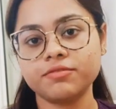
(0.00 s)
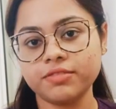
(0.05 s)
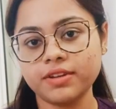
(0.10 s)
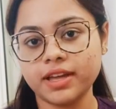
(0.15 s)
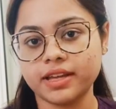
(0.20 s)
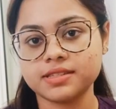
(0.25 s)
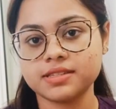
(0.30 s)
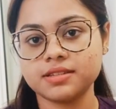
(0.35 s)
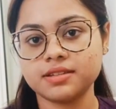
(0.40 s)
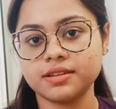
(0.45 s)

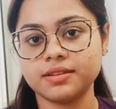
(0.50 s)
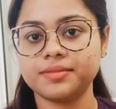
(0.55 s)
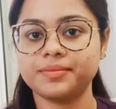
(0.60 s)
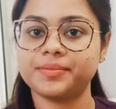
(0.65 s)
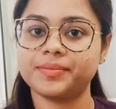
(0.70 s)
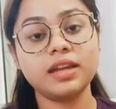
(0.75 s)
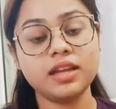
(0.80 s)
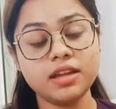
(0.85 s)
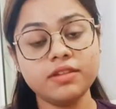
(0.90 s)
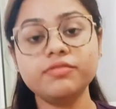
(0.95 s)
flexed.
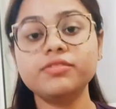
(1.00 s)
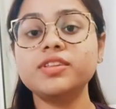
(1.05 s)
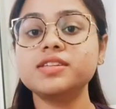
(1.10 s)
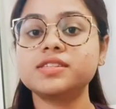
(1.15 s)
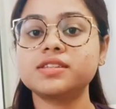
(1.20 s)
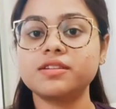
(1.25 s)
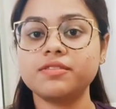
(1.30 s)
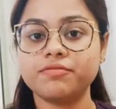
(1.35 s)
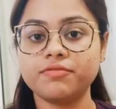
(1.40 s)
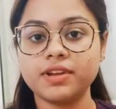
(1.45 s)
If
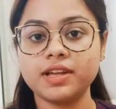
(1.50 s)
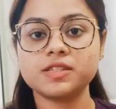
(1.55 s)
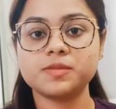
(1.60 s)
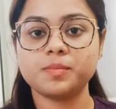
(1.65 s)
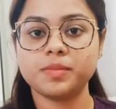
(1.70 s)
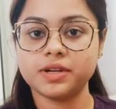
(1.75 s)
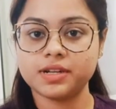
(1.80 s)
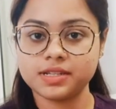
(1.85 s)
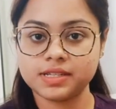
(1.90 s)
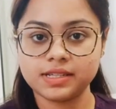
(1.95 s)
this reflex
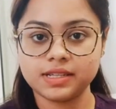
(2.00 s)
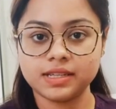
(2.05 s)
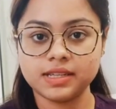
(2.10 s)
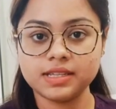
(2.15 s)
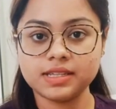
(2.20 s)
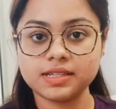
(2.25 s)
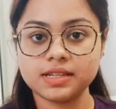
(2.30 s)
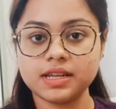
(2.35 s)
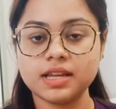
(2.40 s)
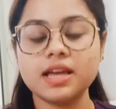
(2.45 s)

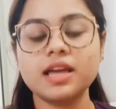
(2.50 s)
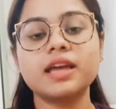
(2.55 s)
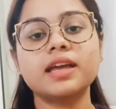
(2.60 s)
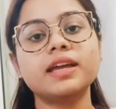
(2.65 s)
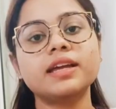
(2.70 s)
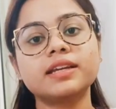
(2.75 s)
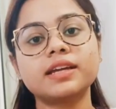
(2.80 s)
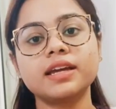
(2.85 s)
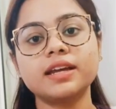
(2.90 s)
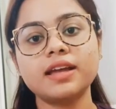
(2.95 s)
persists,
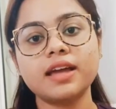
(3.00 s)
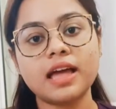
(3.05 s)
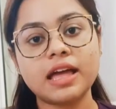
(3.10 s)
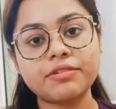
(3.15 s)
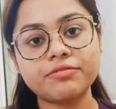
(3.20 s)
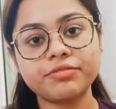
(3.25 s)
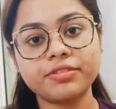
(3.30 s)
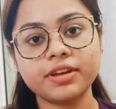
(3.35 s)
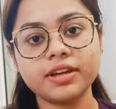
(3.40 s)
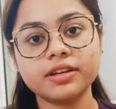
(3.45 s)
it can
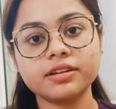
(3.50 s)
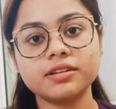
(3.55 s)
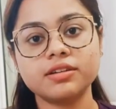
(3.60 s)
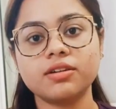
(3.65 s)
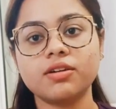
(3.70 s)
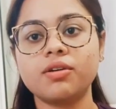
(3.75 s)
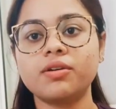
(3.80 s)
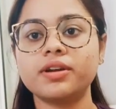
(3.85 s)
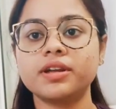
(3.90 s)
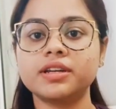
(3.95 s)
affect
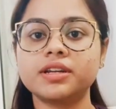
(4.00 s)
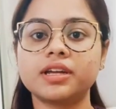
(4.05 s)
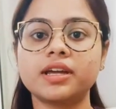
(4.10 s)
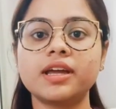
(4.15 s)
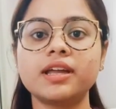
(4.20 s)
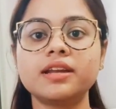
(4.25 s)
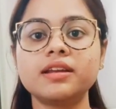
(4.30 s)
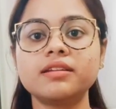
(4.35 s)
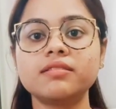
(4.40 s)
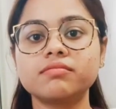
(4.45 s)
or it
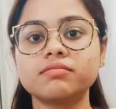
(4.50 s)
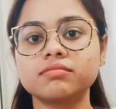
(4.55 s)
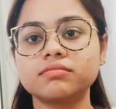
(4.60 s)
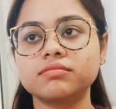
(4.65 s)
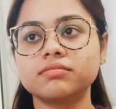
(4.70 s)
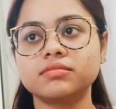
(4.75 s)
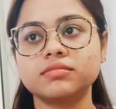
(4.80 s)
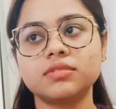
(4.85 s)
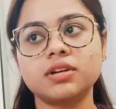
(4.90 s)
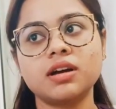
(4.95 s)
can
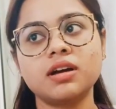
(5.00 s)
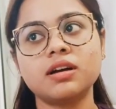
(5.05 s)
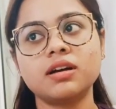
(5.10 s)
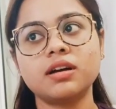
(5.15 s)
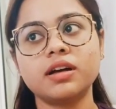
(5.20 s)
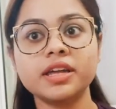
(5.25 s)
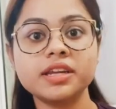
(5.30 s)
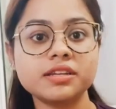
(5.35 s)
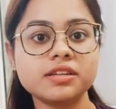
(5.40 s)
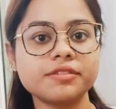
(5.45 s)

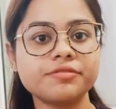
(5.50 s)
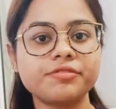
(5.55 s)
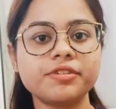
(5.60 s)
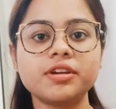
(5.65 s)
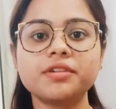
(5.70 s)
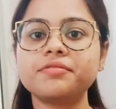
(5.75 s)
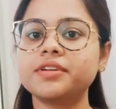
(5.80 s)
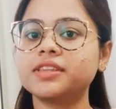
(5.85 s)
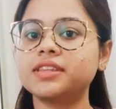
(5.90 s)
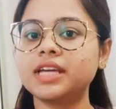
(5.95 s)

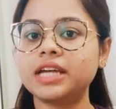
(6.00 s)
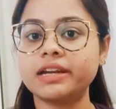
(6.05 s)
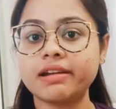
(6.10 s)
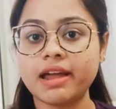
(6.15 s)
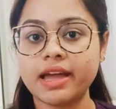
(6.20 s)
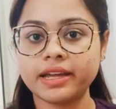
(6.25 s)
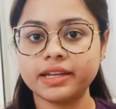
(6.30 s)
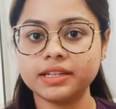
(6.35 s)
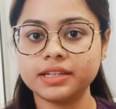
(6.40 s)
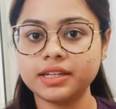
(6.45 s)
interfere with the
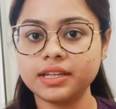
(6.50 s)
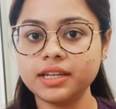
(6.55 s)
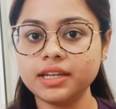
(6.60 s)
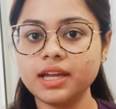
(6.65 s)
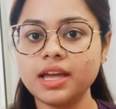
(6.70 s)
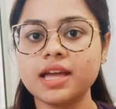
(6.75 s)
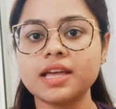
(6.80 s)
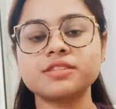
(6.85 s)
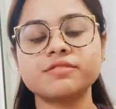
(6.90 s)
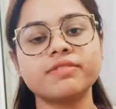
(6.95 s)

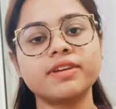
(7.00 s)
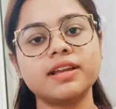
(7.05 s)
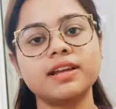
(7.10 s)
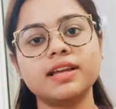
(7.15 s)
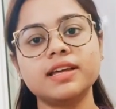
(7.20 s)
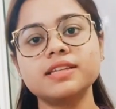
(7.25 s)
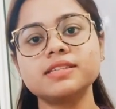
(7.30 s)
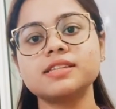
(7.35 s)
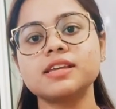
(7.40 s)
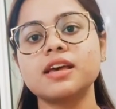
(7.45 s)
writing as
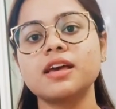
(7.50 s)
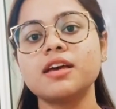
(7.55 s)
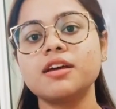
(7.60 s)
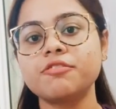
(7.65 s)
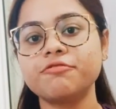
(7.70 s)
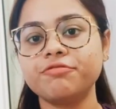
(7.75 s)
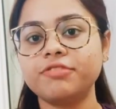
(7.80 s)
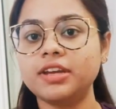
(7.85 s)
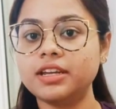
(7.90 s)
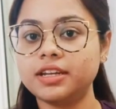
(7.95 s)
well as
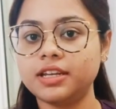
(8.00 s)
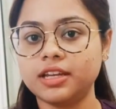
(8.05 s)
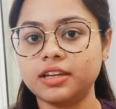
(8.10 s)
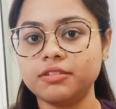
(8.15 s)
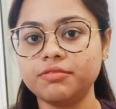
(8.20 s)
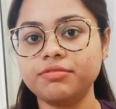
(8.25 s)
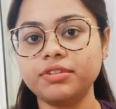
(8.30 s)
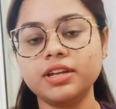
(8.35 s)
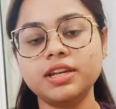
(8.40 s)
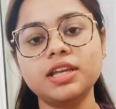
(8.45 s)

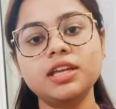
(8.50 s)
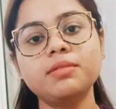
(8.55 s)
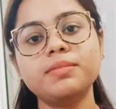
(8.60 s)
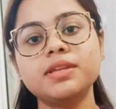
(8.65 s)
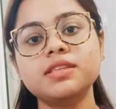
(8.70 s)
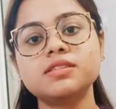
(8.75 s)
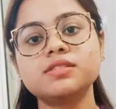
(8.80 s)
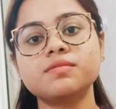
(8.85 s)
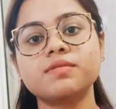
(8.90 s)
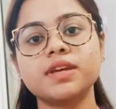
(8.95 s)
feeding. Feeding
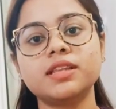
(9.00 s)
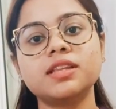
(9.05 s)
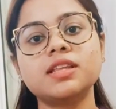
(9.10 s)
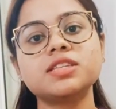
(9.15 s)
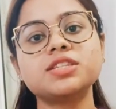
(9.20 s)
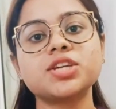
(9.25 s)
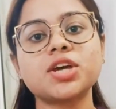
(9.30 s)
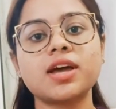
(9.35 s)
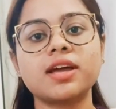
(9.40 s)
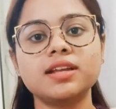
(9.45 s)
means when
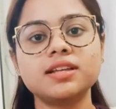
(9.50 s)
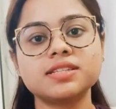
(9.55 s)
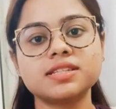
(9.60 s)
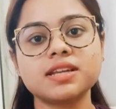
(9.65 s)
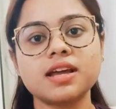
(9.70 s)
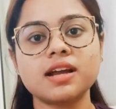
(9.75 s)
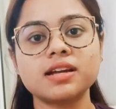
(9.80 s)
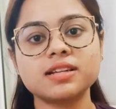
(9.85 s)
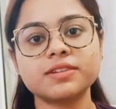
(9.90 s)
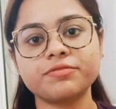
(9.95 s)
the child
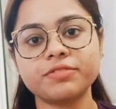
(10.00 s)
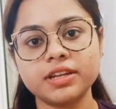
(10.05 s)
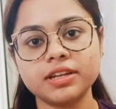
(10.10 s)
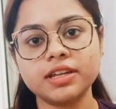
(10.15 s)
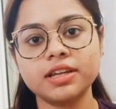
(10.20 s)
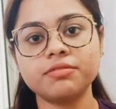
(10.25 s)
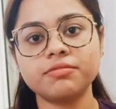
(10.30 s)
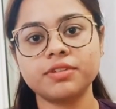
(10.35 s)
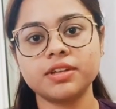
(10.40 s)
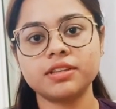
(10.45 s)
starts
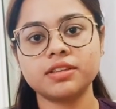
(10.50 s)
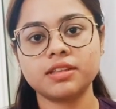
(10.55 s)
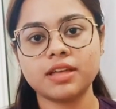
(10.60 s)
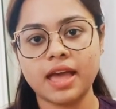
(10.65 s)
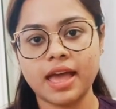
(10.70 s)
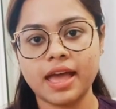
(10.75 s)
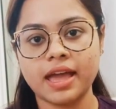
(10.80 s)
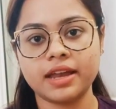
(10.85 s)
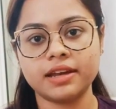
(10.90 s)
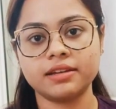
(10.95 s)
feeding with
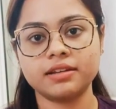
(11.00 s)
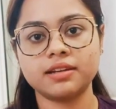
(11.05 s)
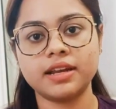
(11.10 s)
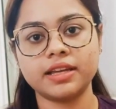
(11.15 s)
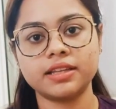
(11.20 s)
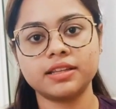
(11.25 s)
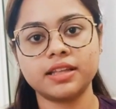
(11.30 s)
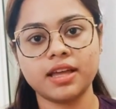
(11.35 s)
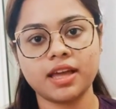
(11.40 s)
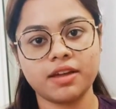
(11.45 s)
hand, like